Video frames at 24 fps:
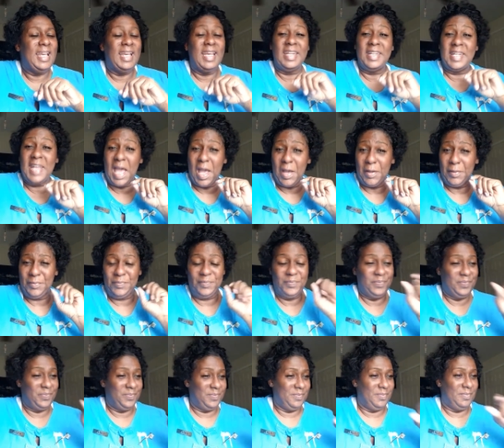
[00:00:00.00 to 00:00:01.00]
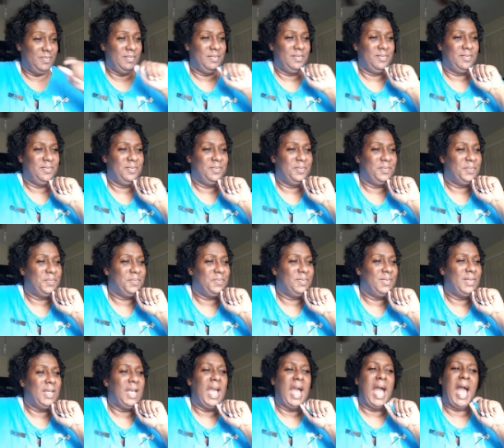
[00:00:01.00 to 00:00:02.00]
Now,
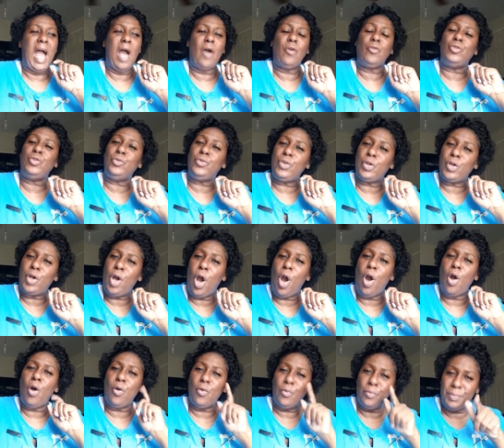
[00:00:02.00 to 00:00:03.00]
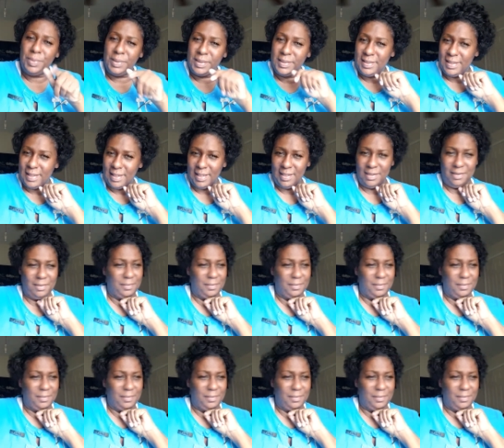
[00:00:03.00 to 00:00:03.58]
how do the call begin?